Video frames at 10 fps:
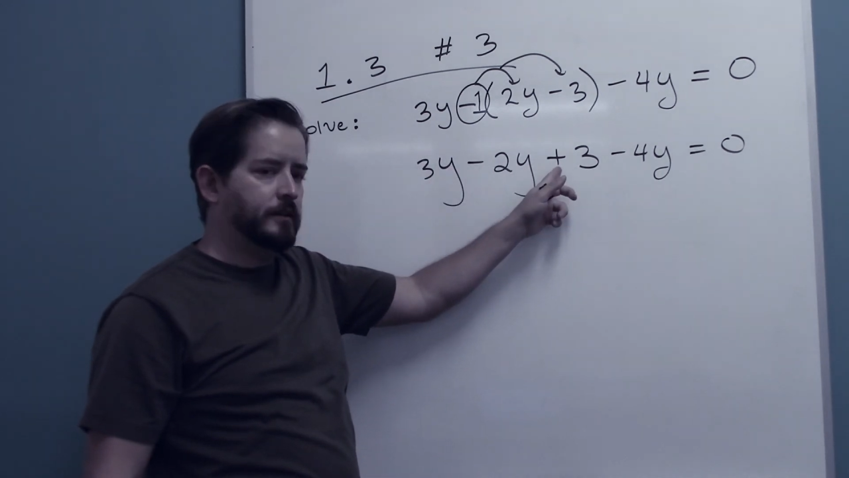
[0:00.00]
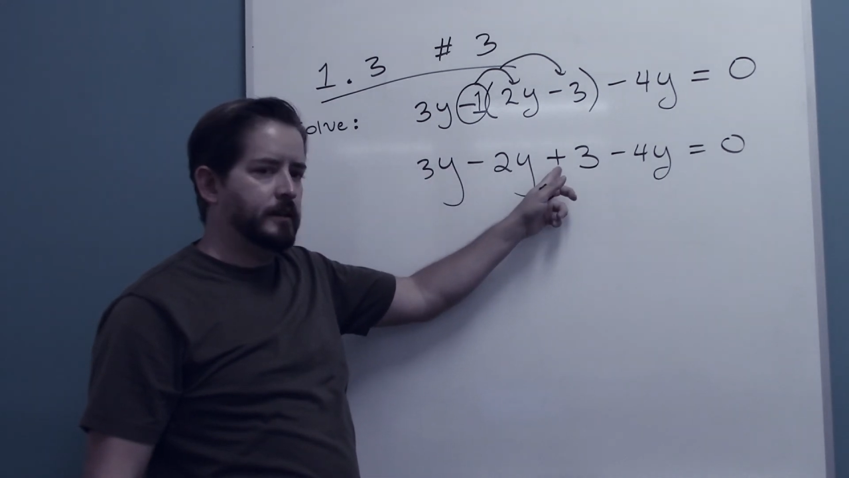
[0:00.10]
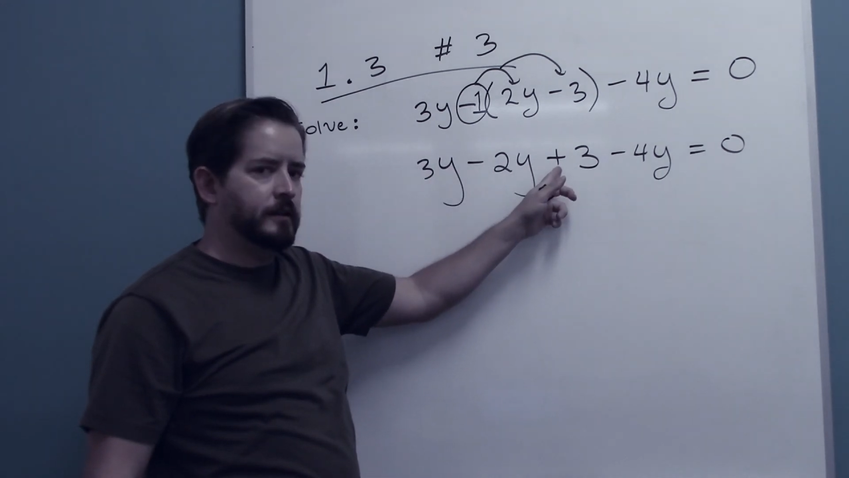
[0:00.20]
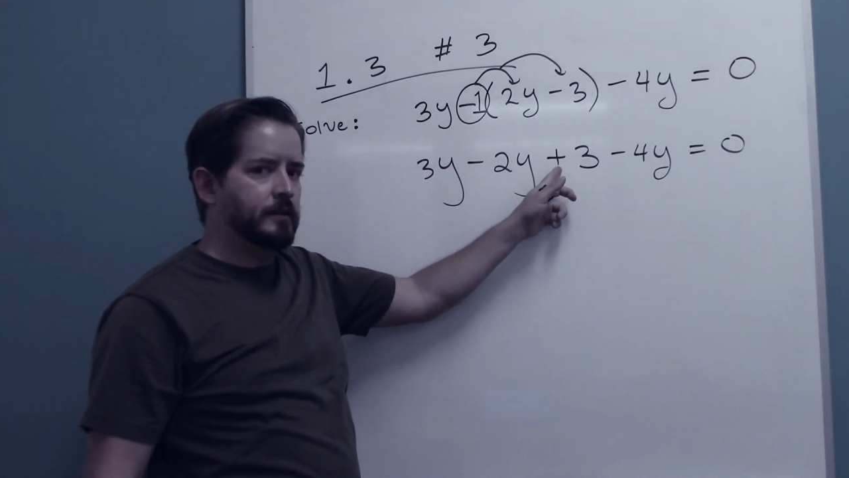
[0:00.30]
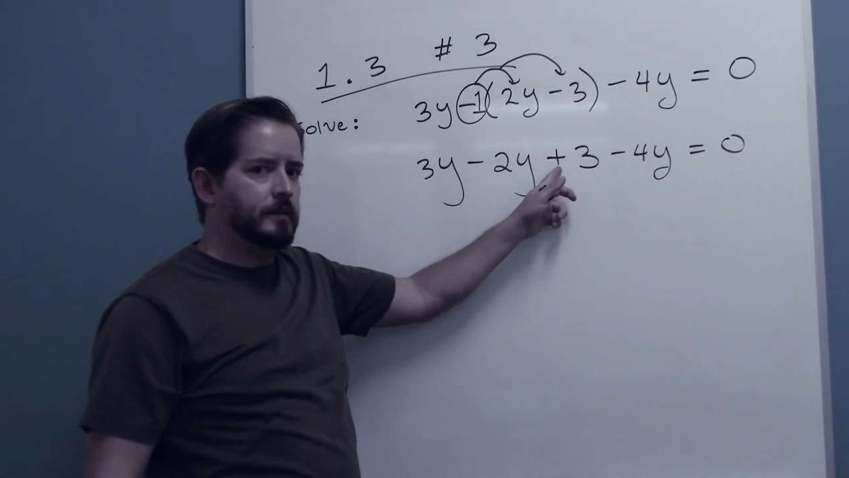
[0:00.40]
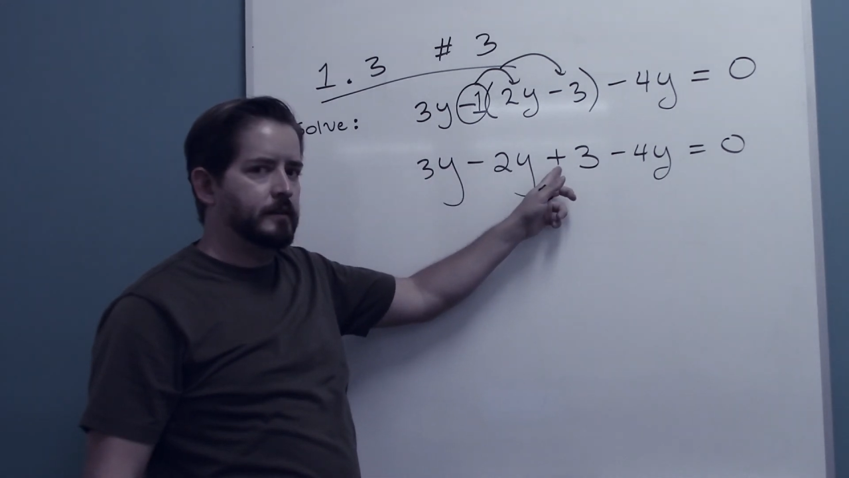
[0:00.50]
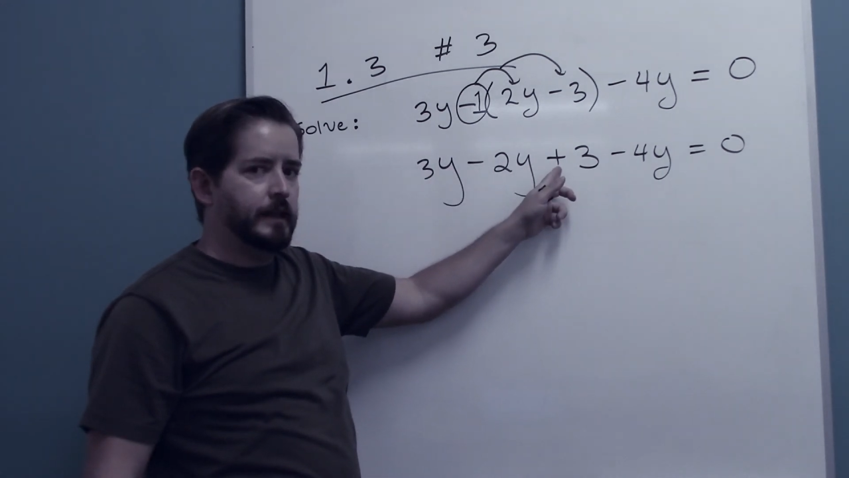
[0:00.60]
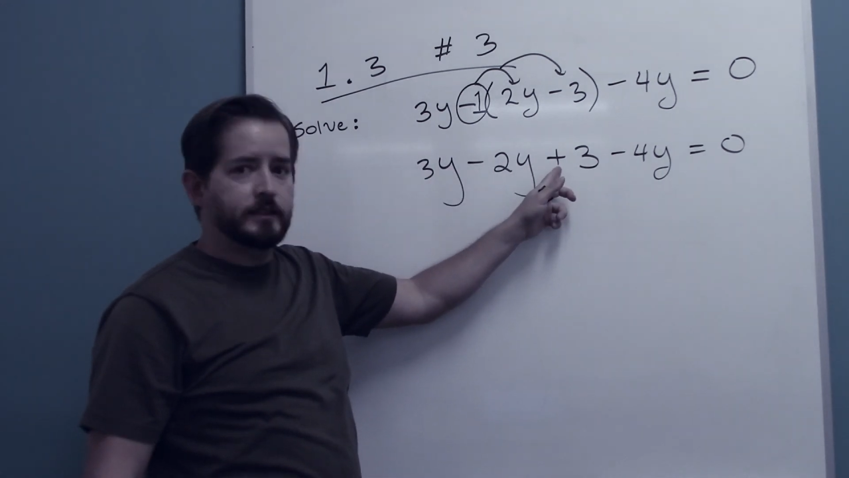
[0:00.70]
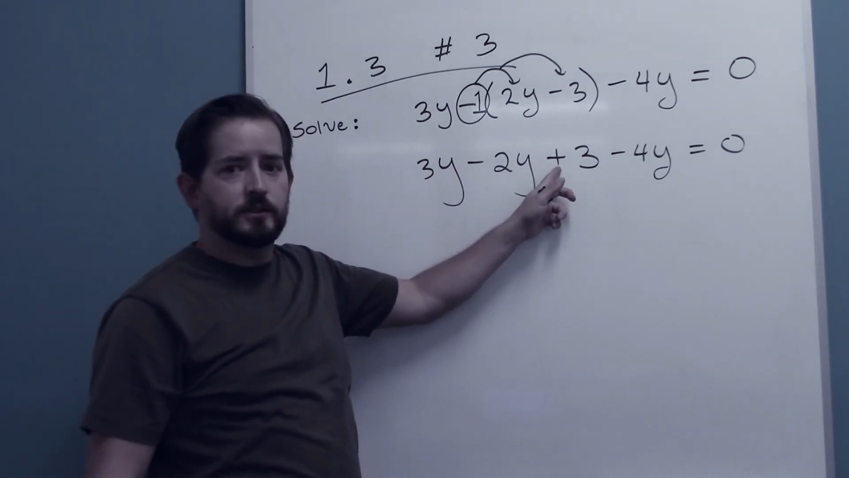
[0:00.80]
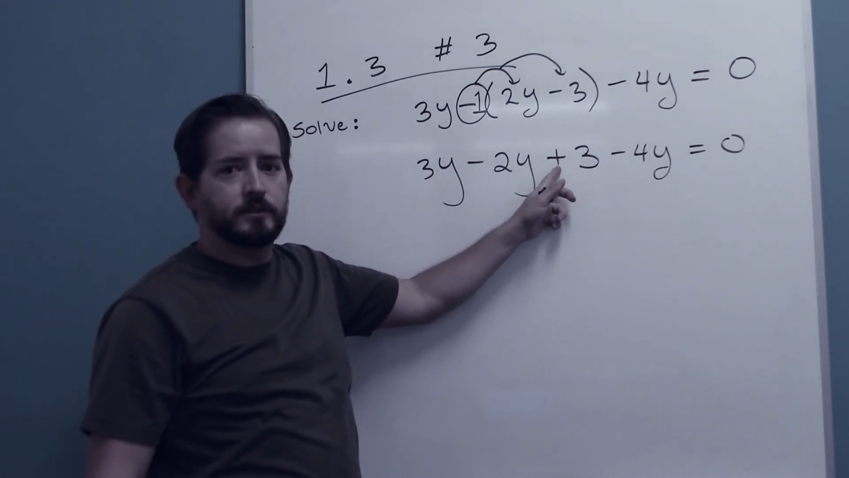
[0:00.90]
then
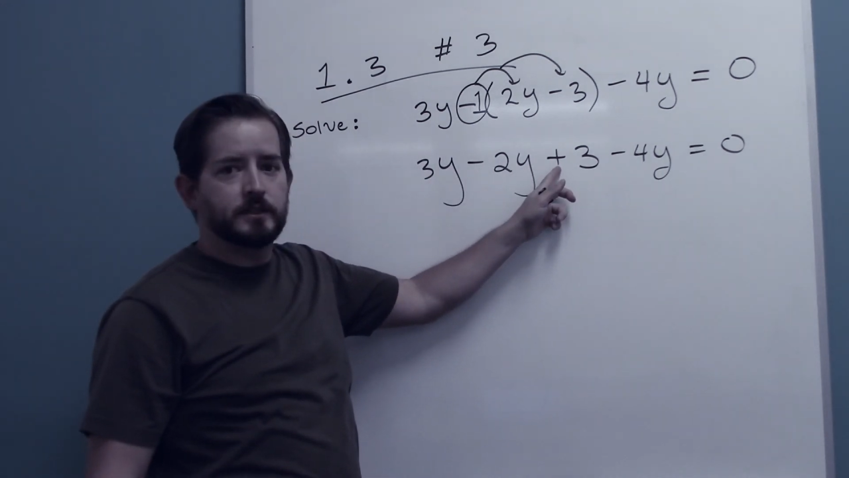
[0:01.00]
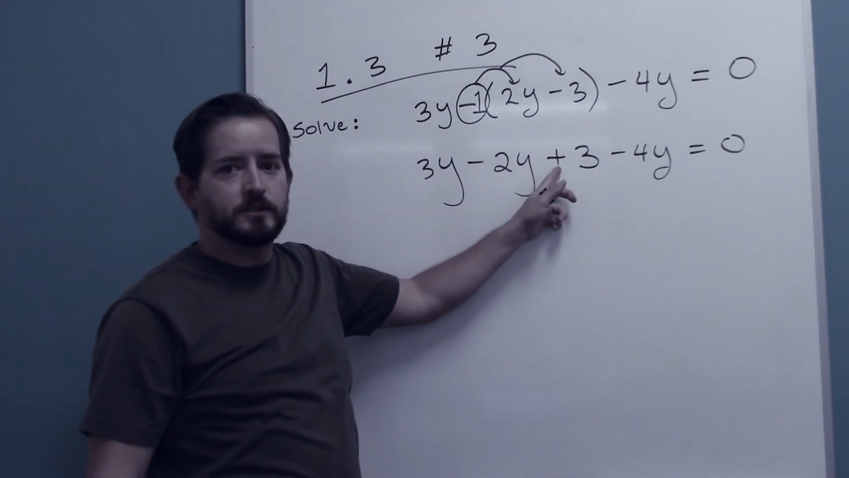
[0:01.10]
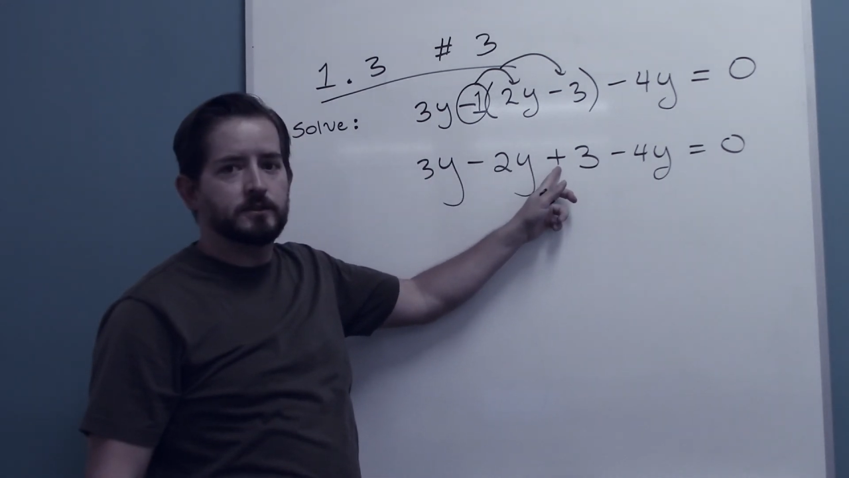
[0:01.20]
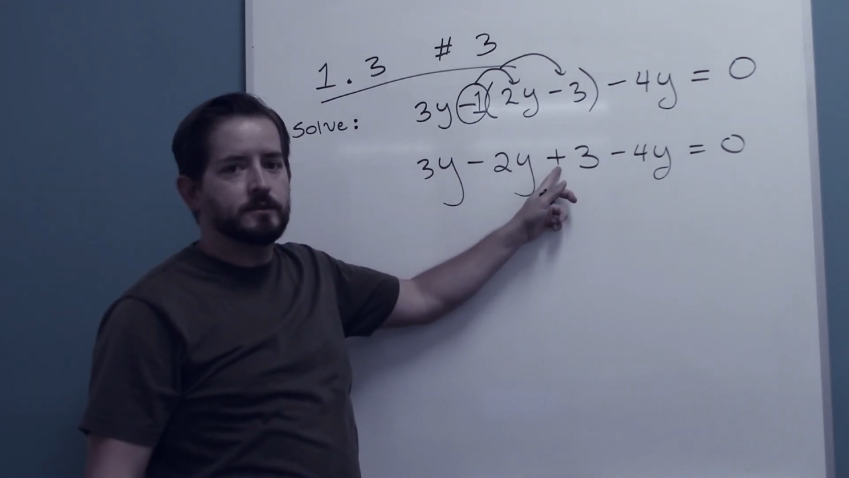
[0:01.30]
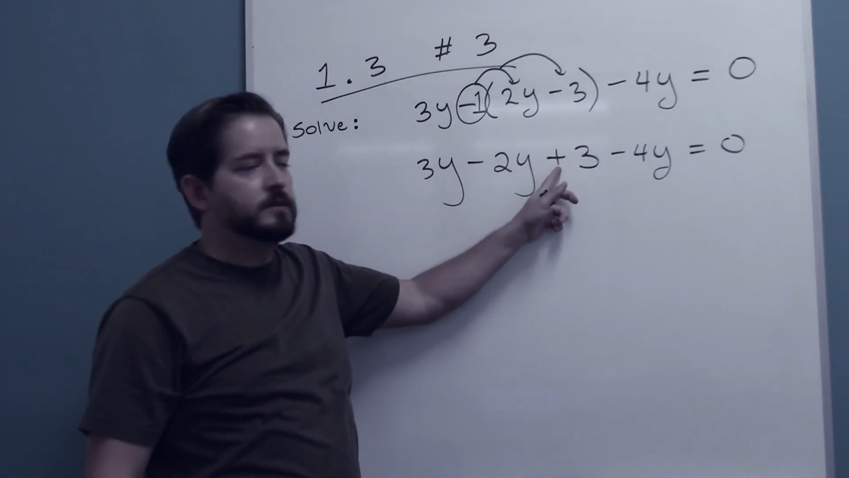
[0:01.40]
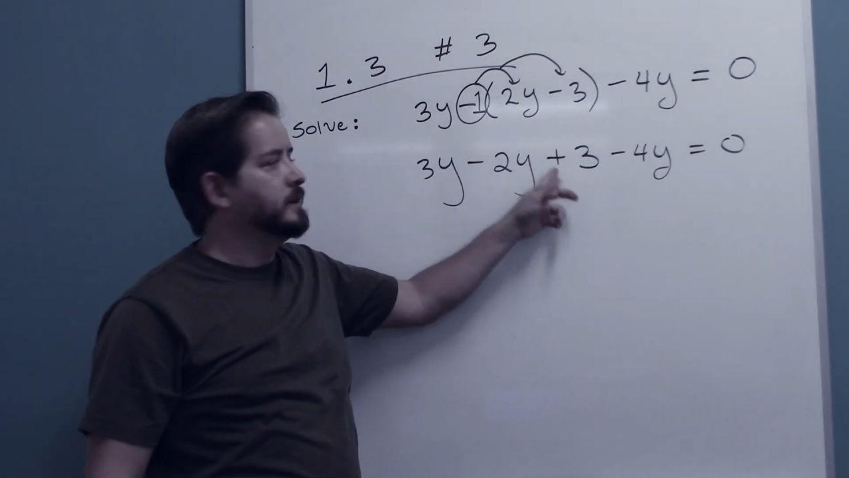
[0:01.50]
that's your issue.